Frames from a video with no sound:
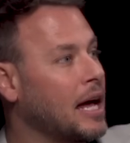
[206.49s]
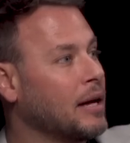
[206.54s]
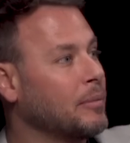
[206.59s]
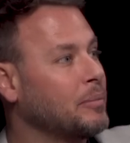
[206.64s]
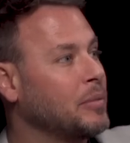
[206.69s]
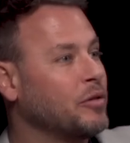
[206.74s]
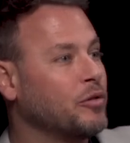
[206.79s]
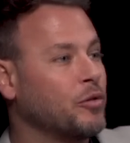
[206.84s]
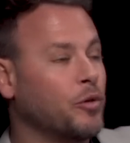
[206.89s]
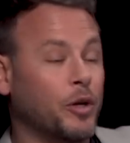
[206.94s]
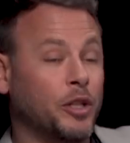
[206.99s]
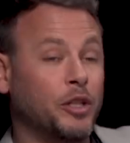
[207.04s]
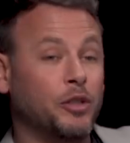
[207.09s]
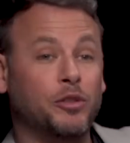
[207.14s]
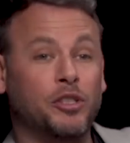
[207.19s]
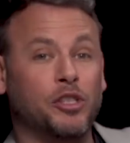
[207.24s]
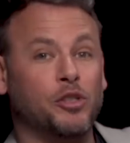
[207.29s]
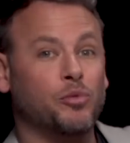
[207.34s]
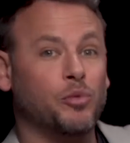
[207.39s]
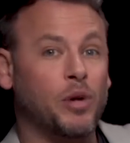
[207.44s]
Before you
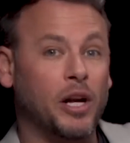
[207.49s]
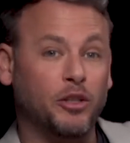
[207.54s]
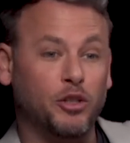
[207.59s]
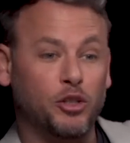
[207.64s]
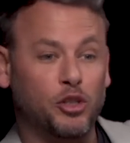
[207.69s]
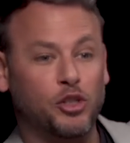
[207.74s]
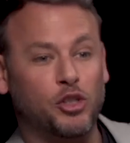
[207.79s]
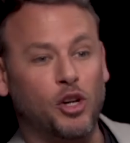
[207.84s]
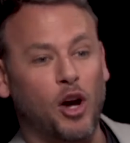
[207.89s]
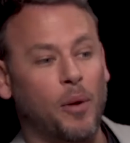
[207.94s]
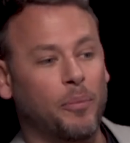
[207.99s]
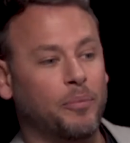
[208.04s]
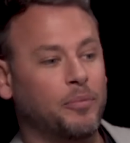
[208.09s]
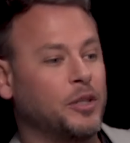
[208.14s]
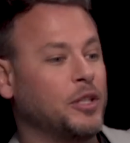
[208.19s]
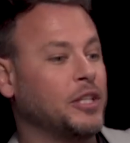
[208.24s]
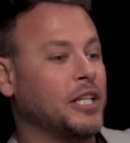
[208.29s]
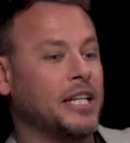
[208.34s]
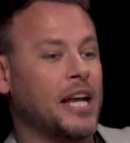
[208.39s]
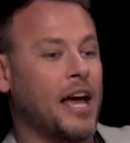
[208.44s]
just run your shop,
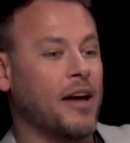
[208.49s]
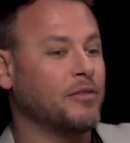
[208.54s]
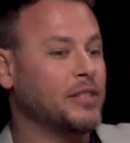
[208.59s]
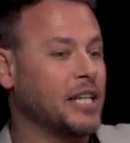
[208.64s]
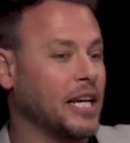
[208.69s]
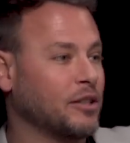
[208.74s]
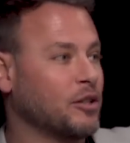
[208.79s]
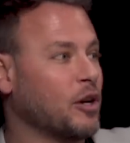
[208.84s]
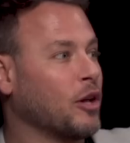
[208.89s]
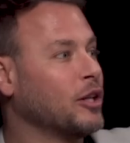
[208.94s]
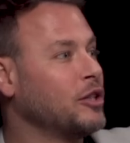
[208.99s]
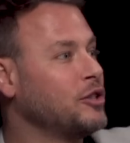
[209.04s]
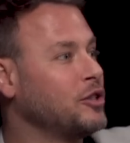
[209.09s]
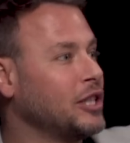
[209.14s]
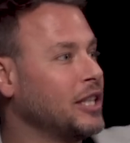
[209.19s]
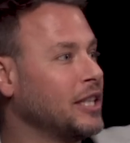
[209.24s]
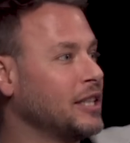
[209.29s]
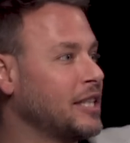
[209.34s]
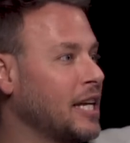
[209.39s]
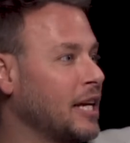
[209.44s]
you didn't have
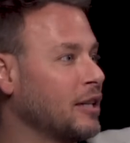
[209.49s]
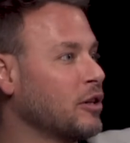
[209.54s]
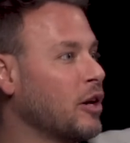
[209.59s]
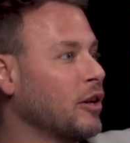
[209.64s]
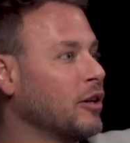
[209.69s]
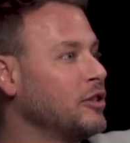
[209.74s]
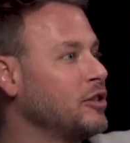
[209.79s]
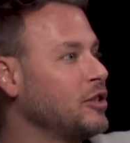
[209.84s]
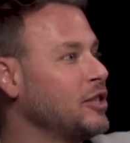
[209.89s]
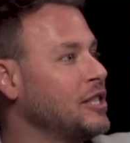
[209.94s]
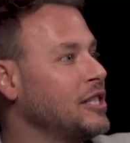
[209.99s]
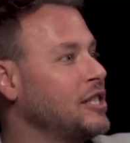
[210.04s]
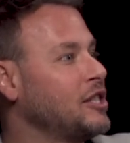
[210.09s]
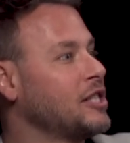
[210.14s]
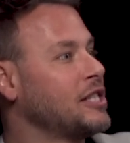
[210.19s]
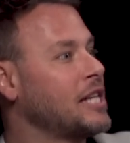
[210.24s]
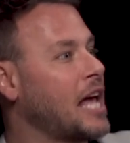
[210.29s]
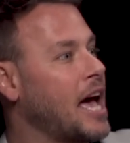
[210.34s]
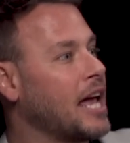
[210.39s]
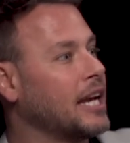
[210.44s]
technology, and technology's
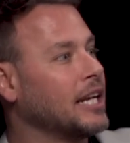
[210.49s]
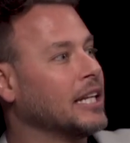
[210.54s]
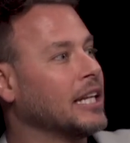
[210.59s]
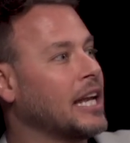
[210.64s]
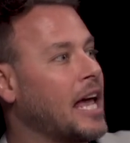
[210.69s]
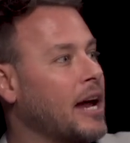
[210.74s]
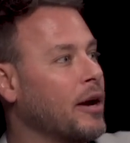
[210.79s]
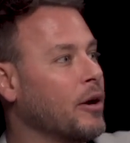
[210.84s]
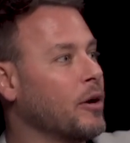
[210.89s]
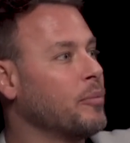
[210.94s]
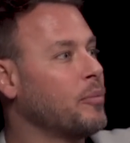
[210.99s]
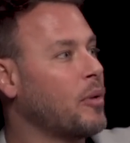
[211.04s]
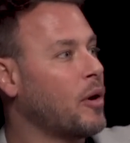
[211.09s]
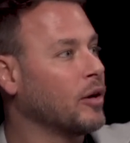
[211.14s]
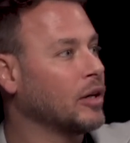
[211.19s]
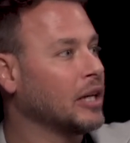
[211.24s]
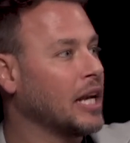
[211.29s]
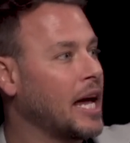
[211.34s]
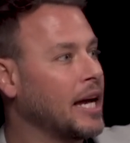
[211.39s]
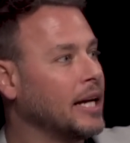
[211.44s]
just added layer
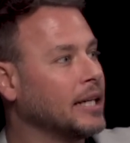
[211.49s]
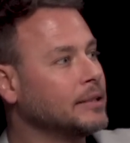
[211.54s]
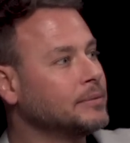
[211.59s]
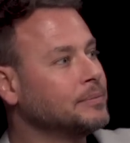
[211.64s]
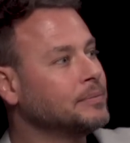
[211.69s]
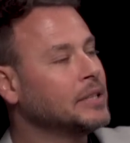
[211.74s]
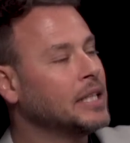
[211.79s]
upon layer.